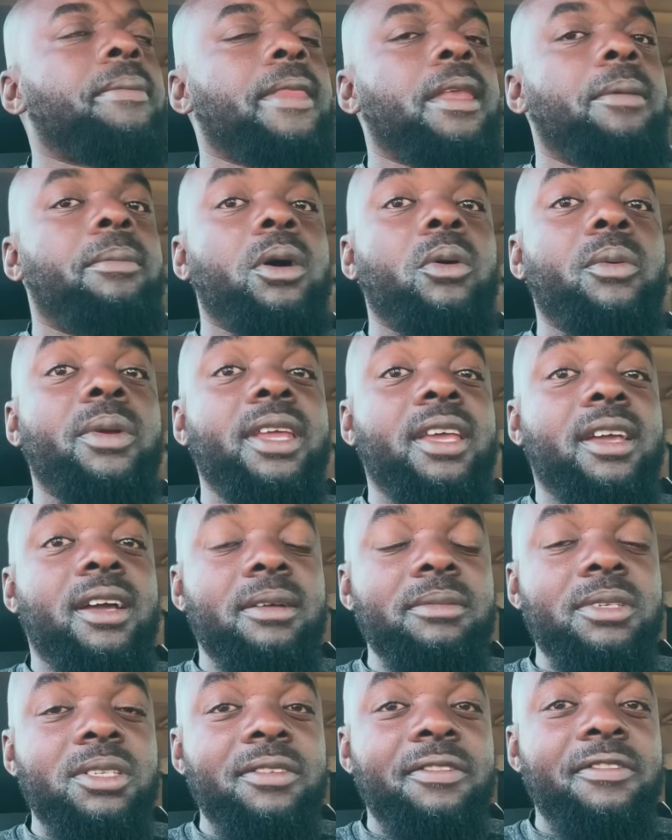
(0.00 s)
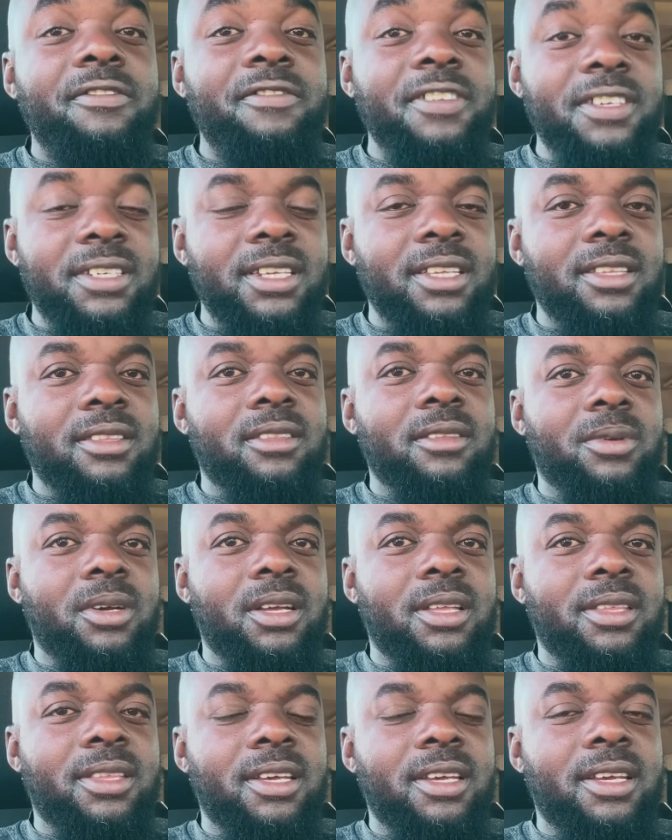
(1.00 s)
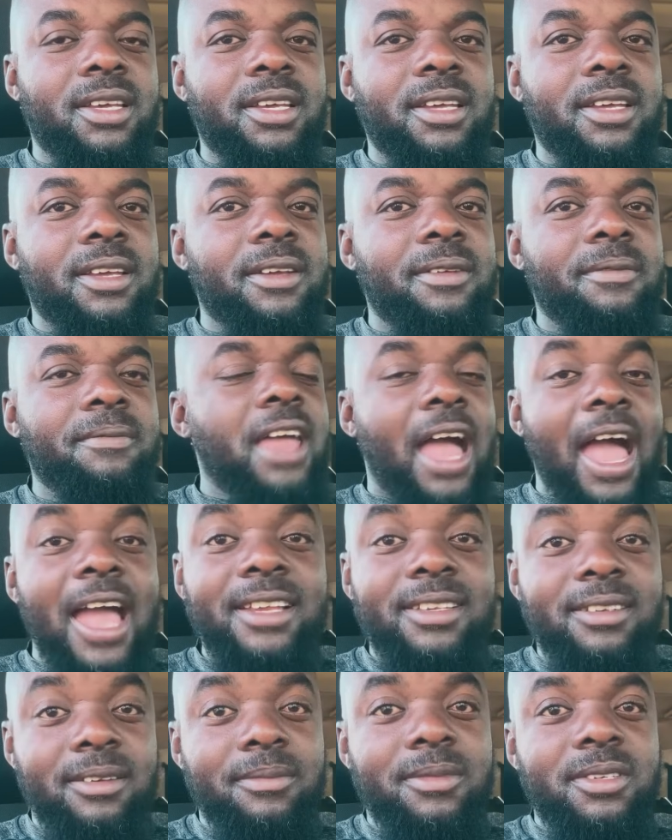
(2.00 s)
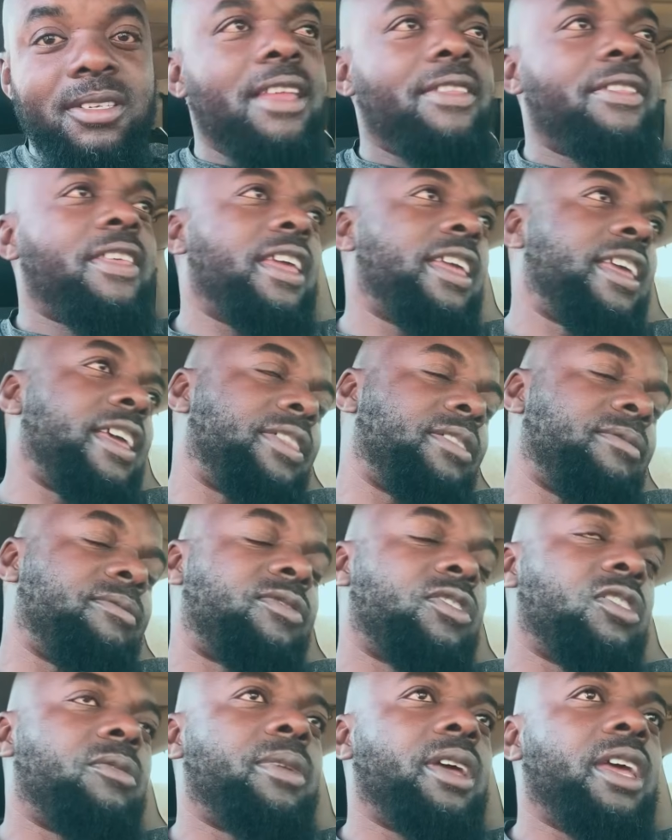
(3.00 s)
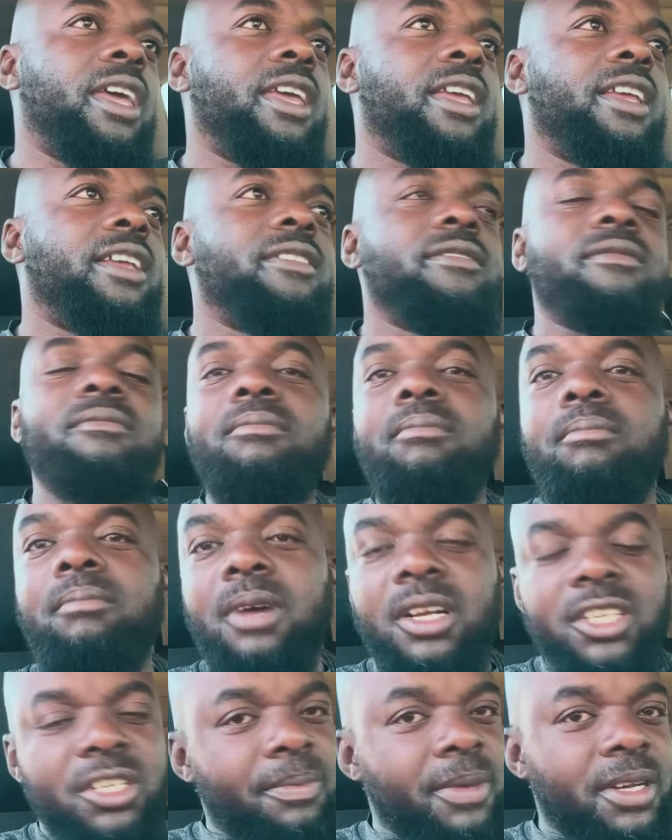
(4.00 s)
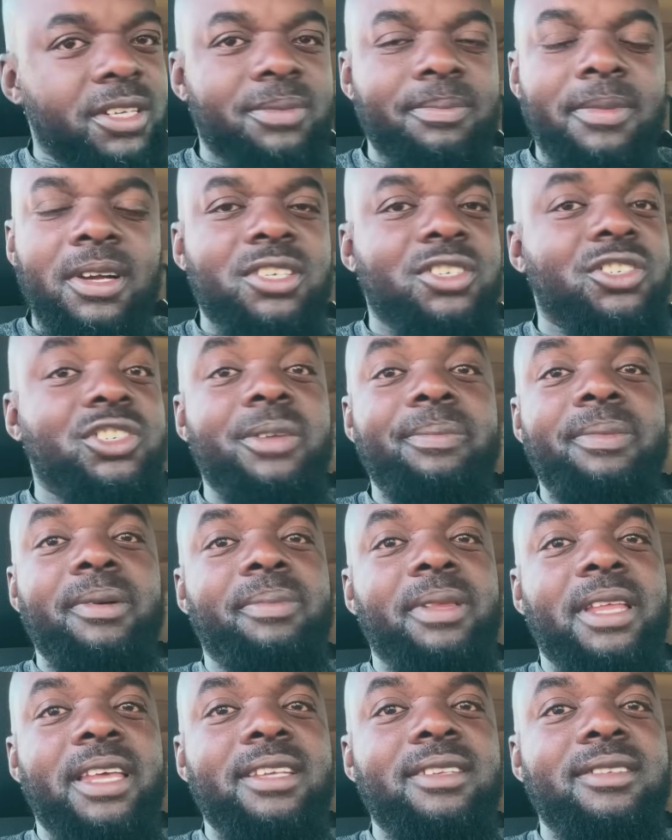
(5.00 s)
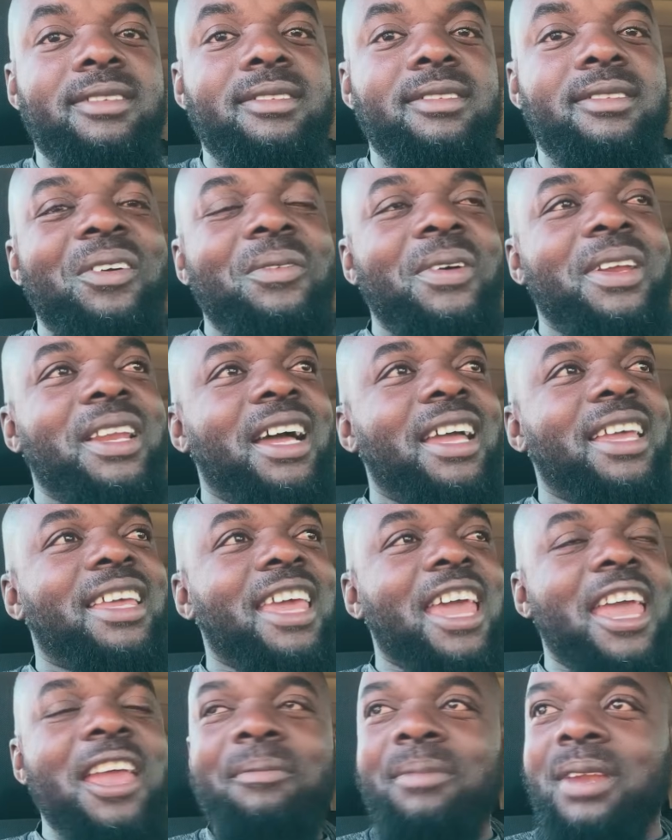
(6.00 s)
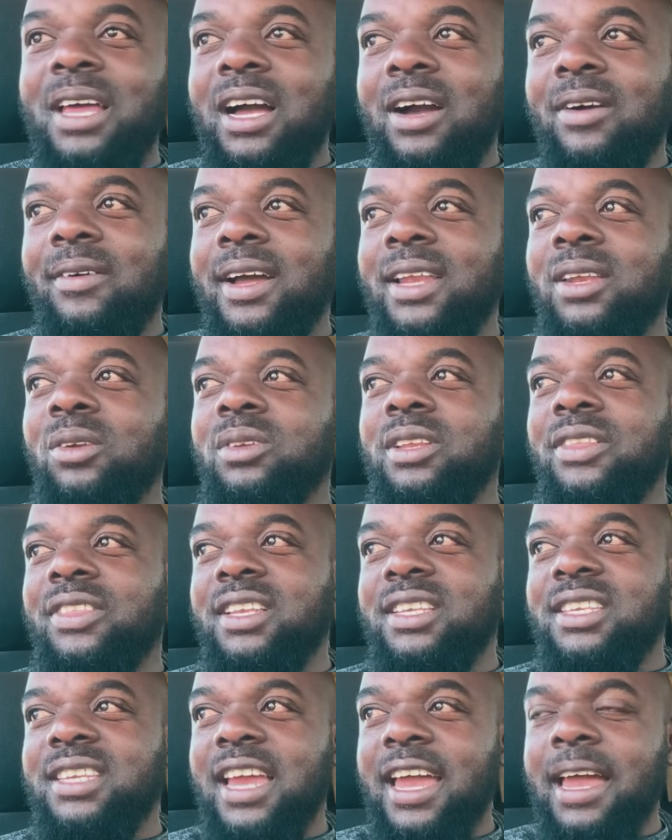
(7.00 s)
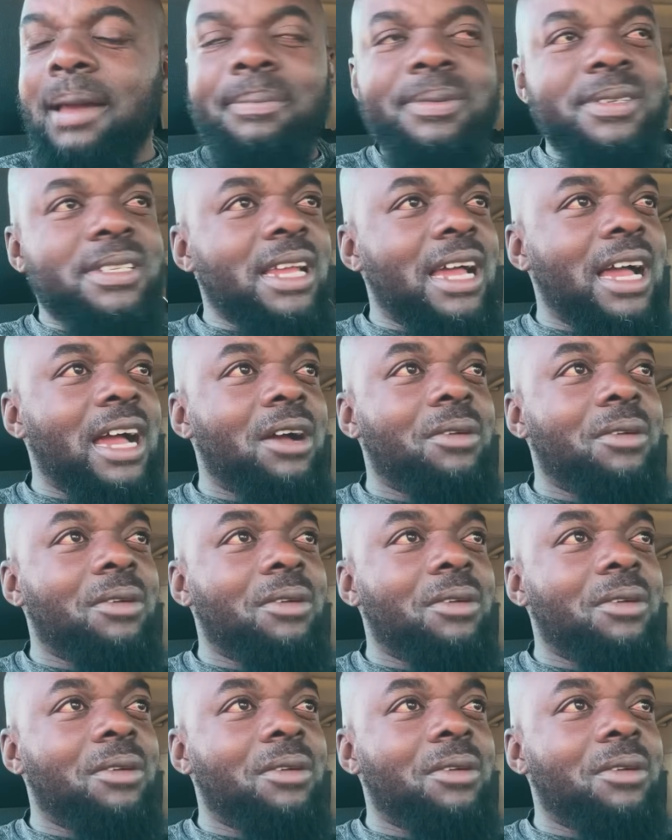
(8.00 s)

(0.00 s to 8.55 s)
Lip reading: but when it comes to fitting the items, they get them from a much cheaper place. When I came now, I looked at the taps, I